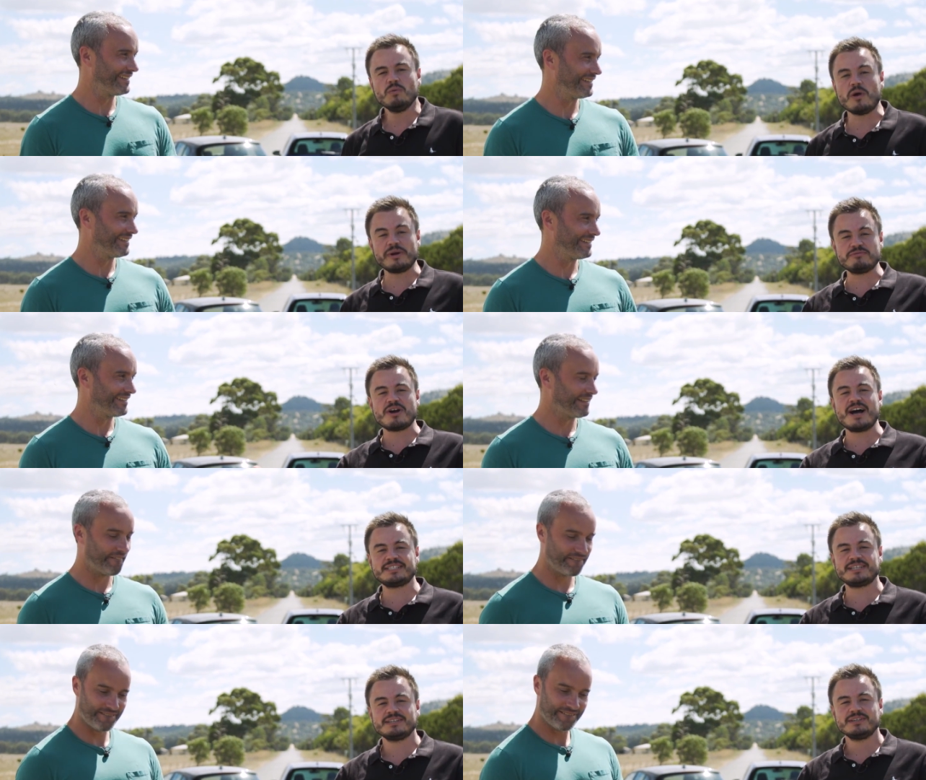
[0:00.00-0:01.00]
Speaker 1: Were we
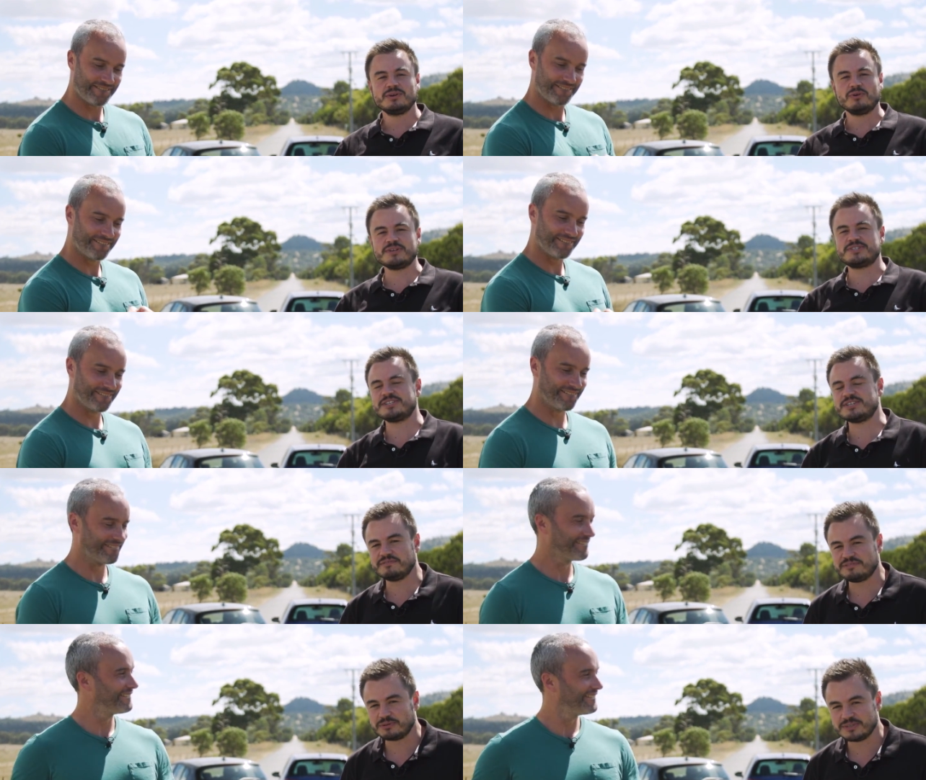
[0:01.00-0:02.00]
right, or is this
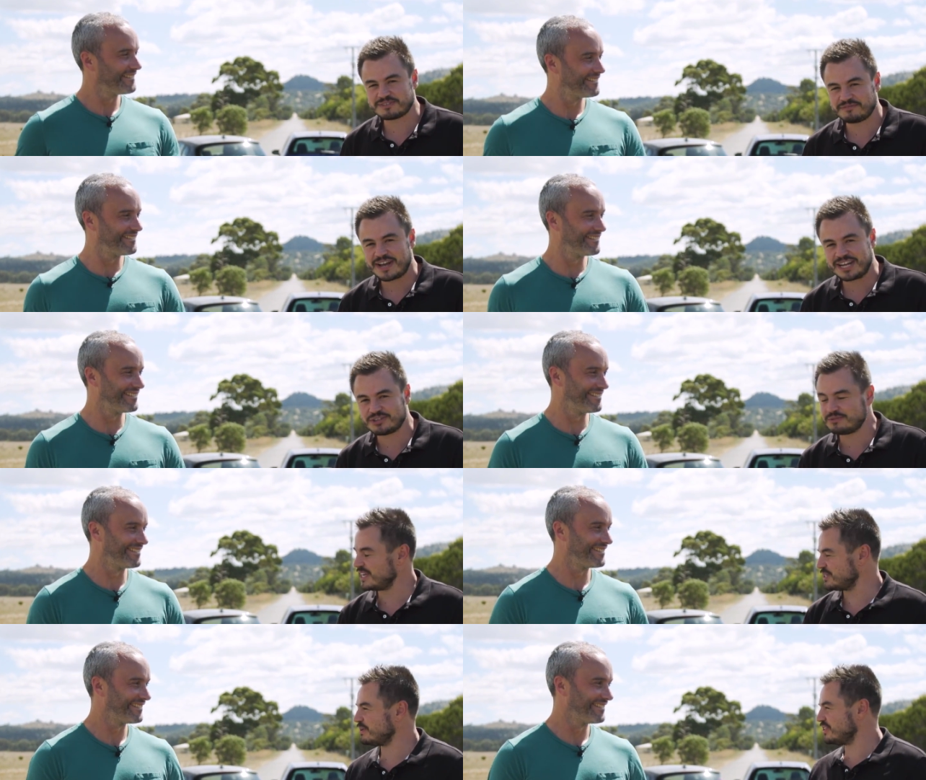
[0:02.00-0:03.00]
influenced far too
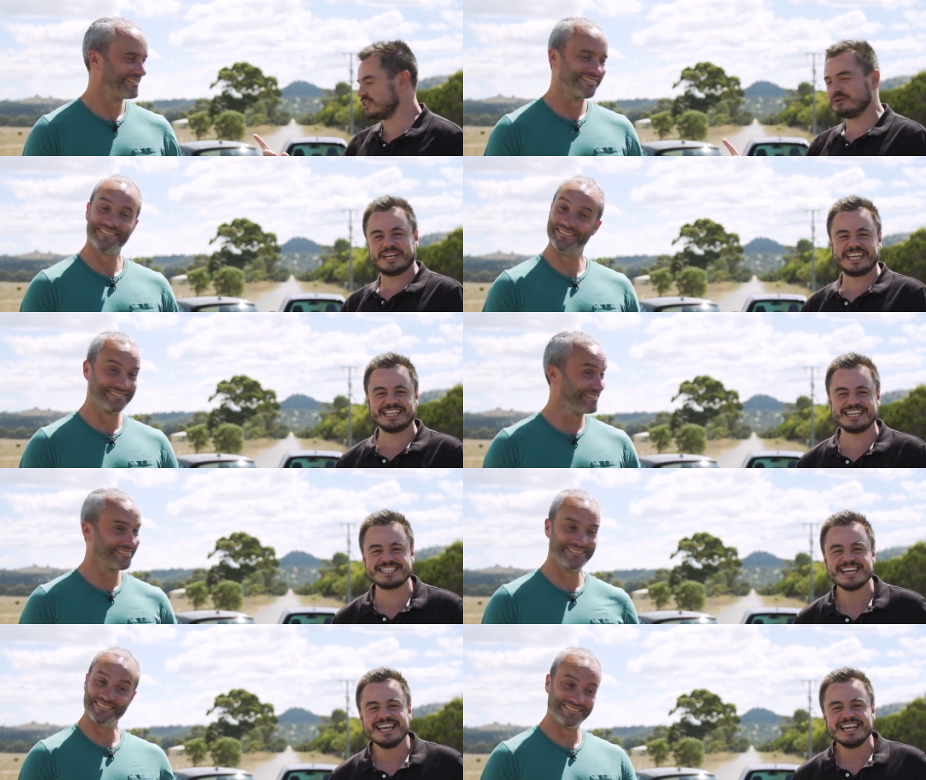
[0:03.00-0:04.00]
much by Joe
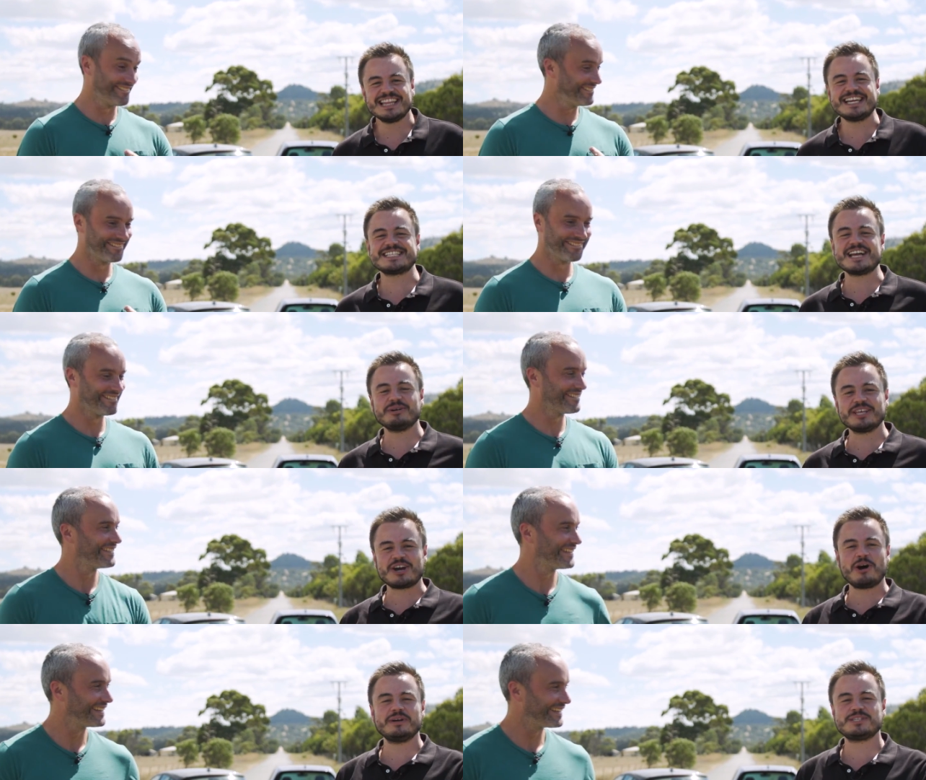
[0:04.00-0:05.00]
Achilles? Let us know in the
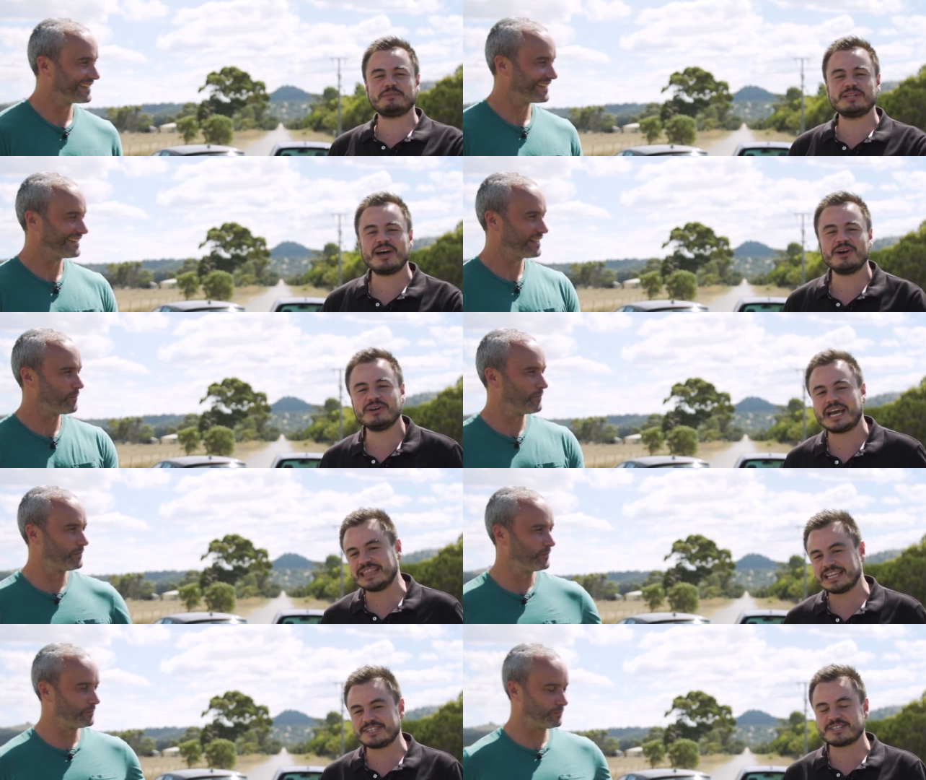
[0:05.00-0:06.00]
comments below
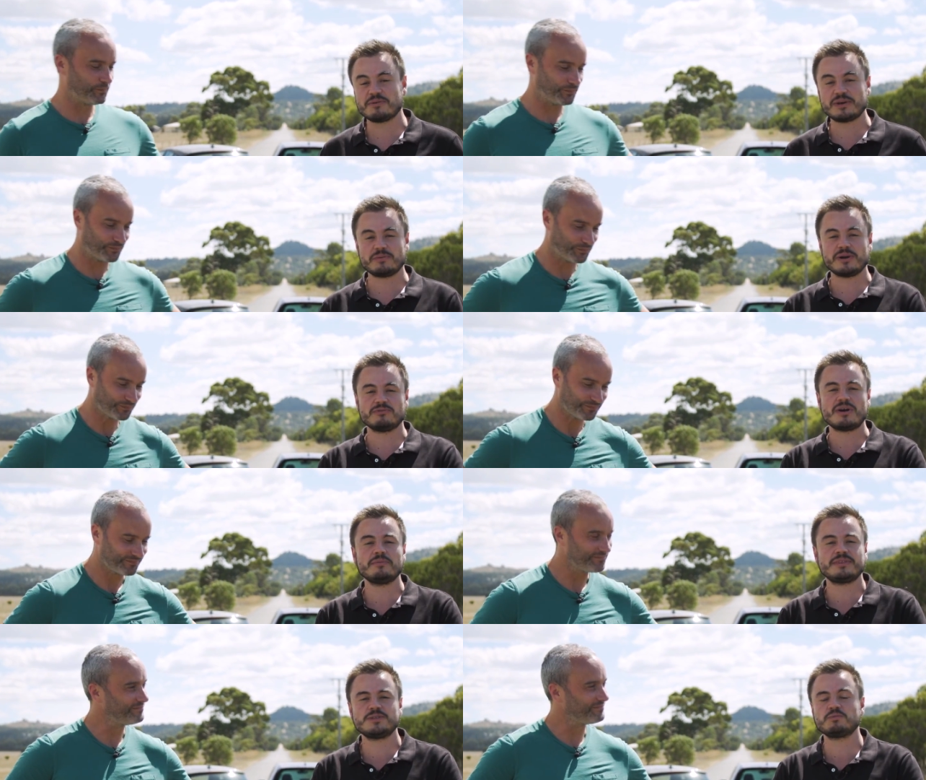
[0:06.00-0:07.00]
and let us know whether we were
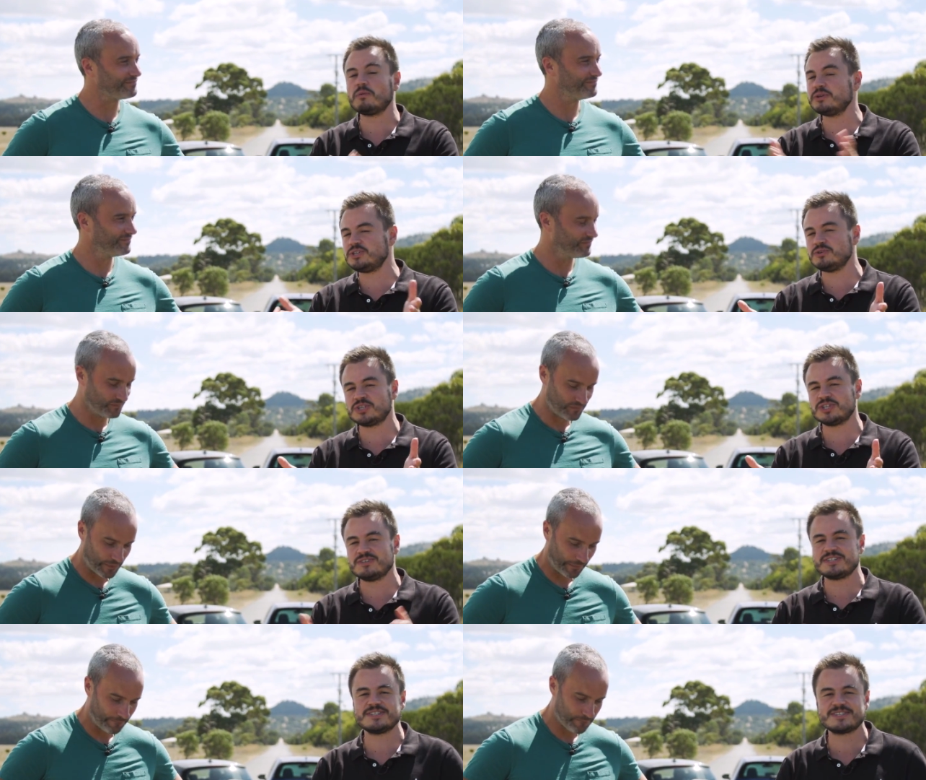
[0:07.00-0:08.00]
right with this. What would you
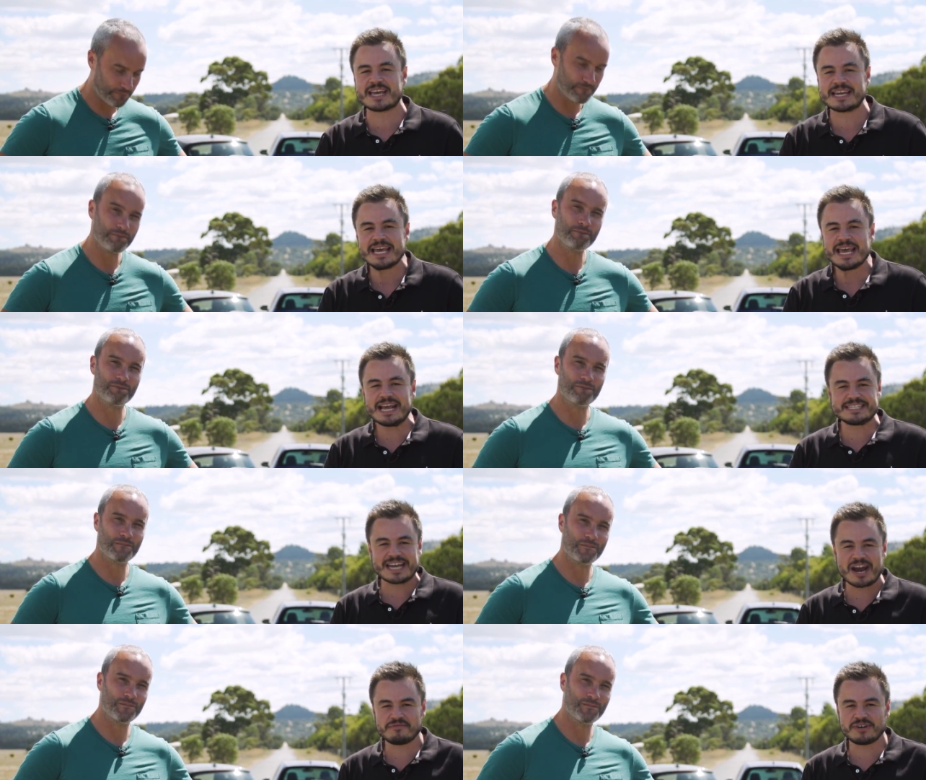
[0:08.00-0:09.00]
choose instead? Head to
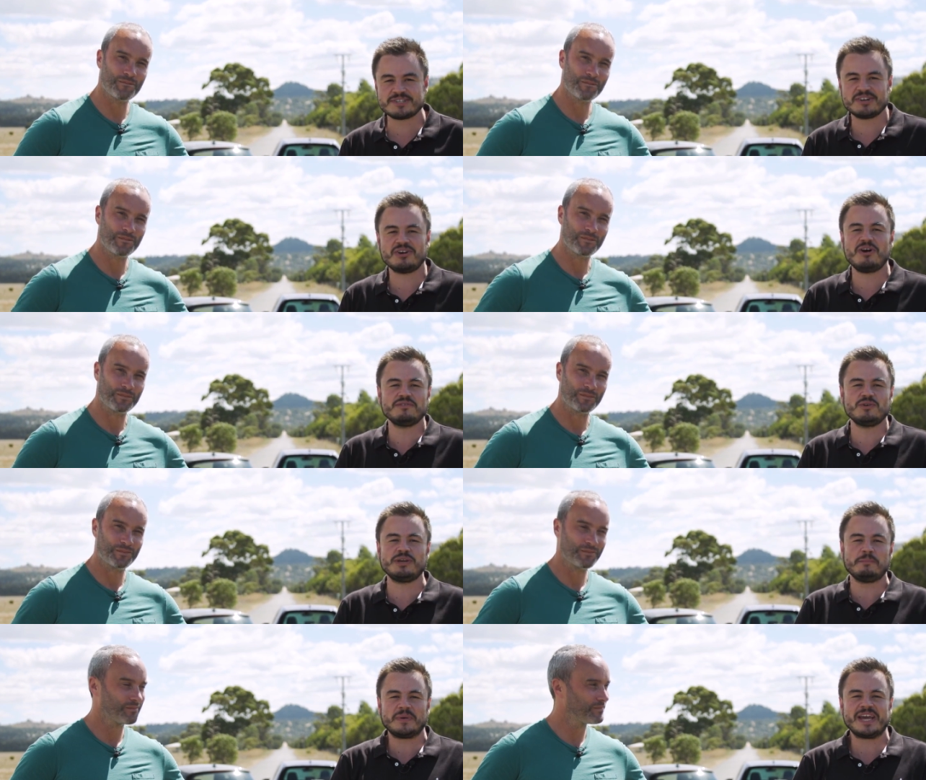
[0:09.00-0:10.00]
CarAdvice.com for all
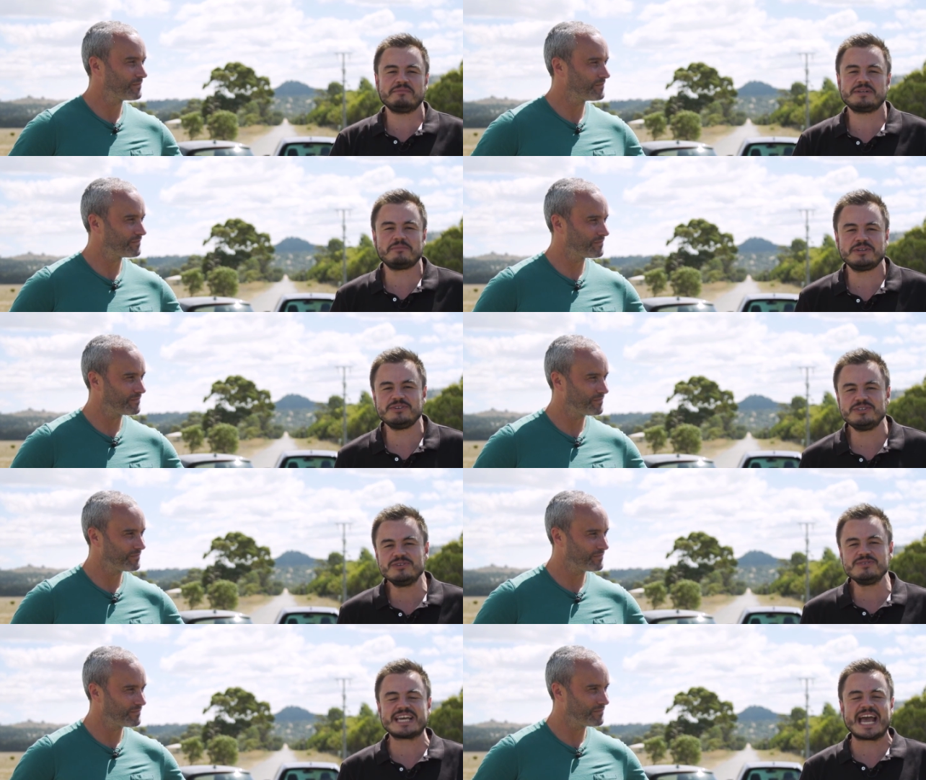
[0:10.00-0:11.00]
your BMW
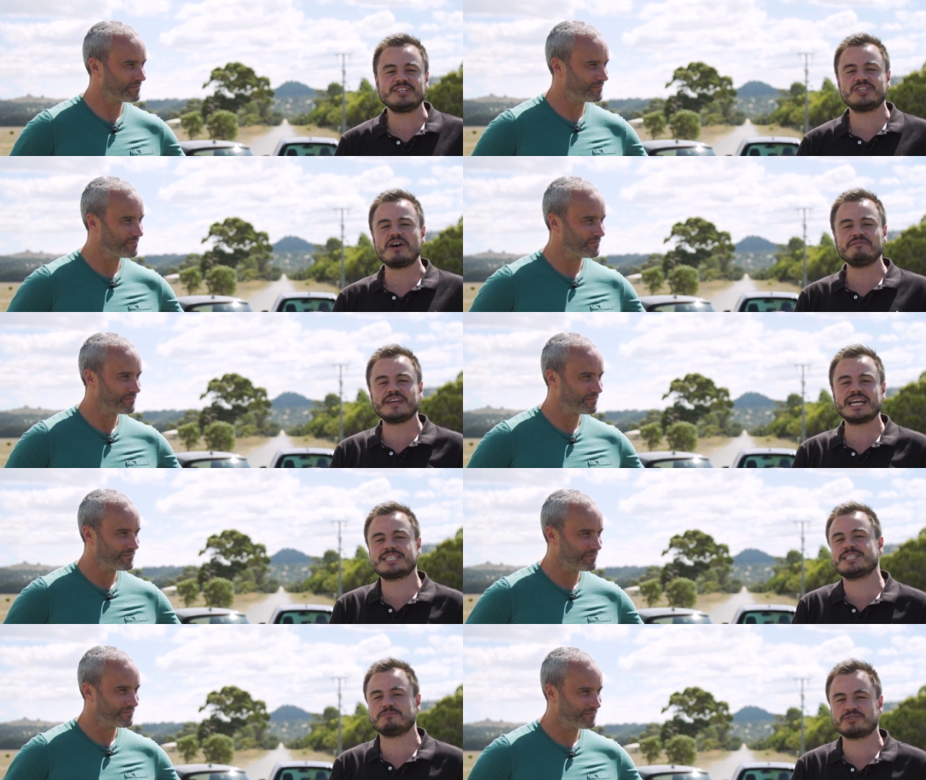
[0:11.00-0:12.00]
news and don't forget
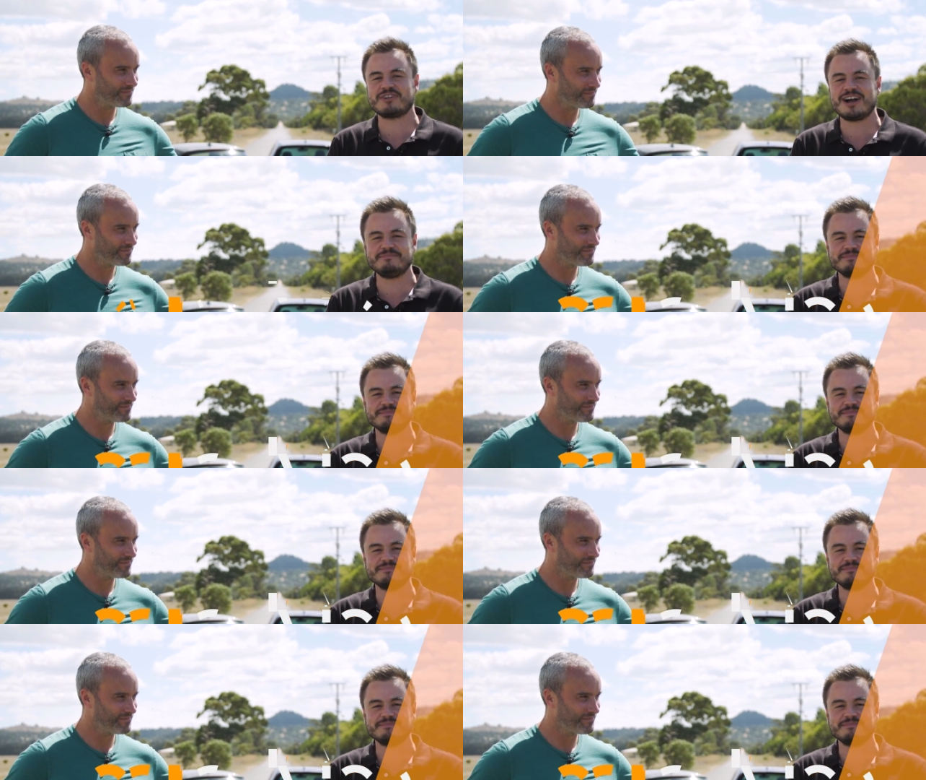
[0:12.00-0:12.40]
to subscribe.